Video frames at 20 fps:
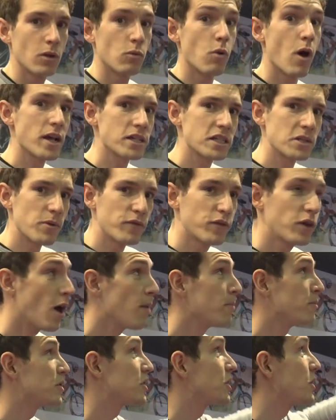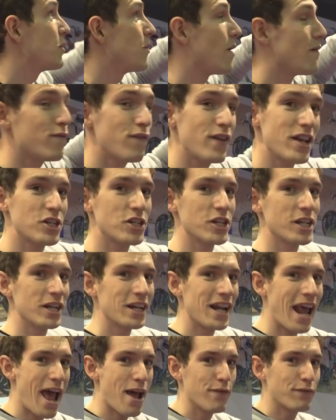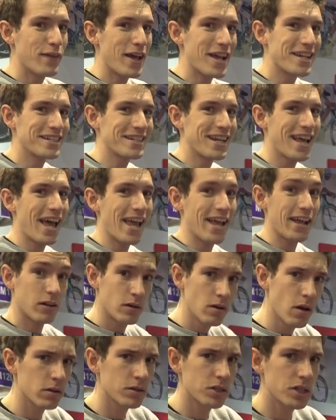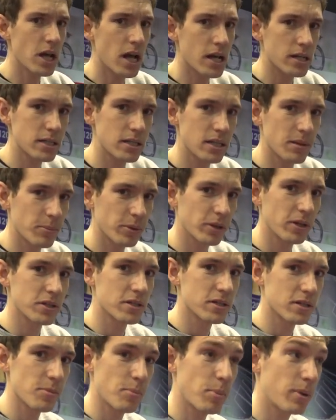Right, so we've come to Vision and FSA, not just because there's a